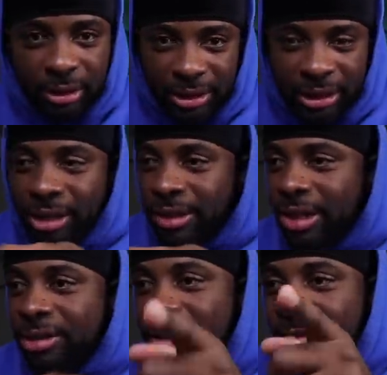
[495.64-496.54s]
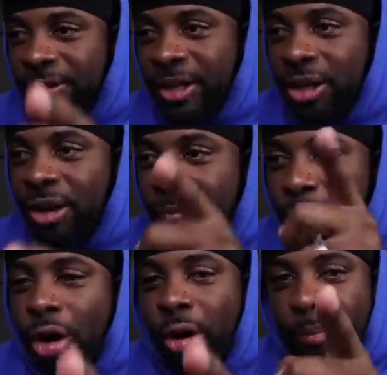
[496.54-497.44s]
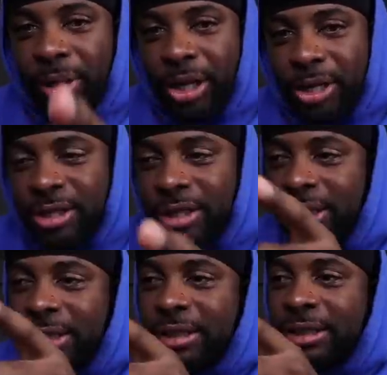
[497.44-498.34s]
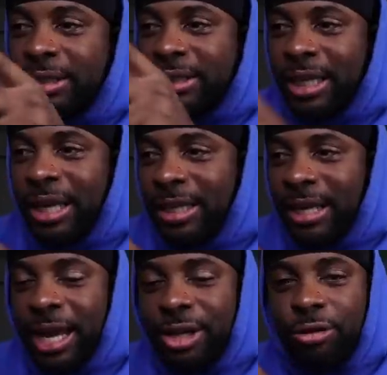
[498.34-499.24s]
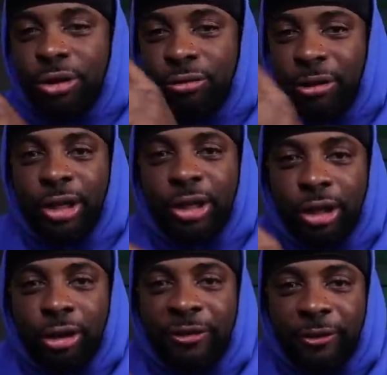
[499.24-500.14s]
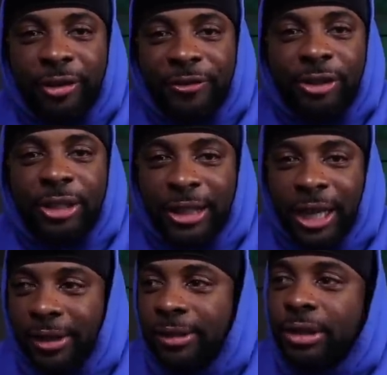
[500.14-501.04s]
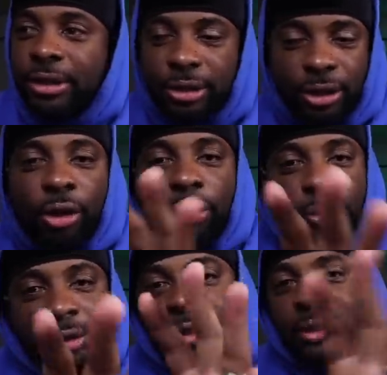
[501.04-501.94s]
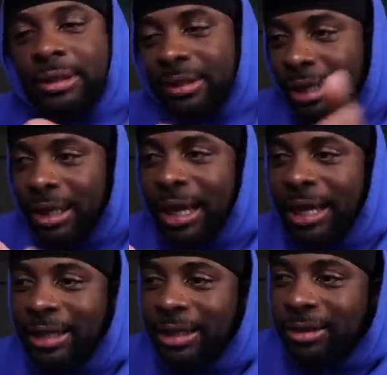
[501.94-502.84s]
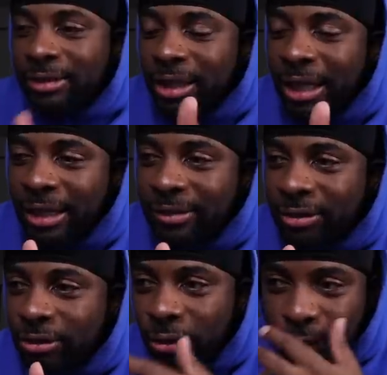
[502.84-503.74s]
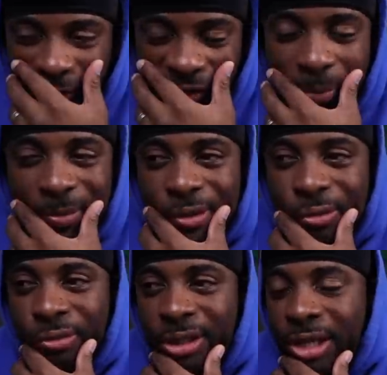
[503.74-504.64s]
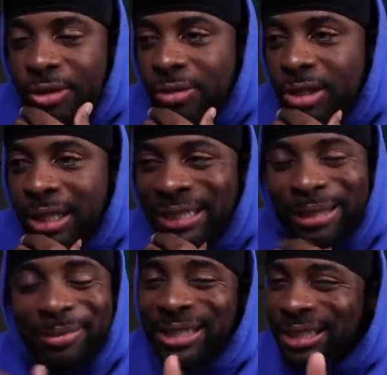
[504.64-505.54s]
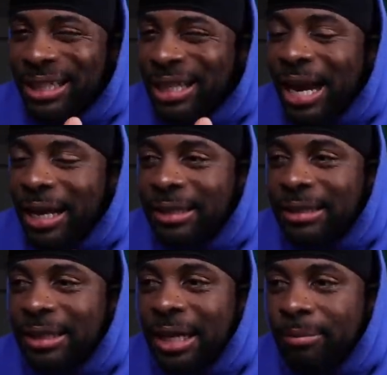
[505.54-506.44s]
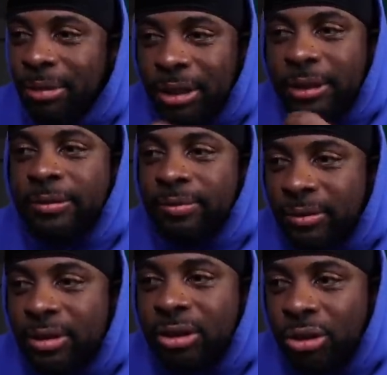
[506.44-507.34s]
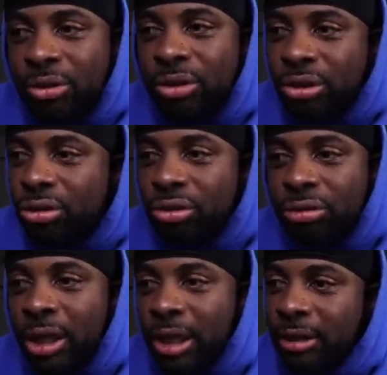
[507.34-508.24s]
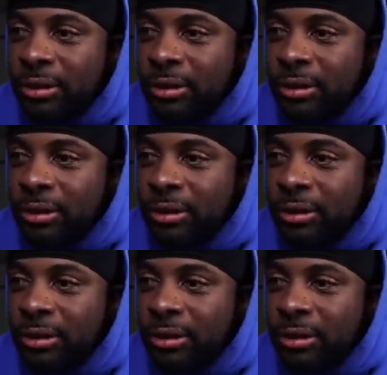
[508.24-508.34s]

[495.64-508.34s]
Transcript: there's a video of Paul Pierce saying that you can rent a girlfriend for a day. So, a lot of these, like, you know, famous dudes, they use it like that. I'm not saying Kai did that, but dudes do that.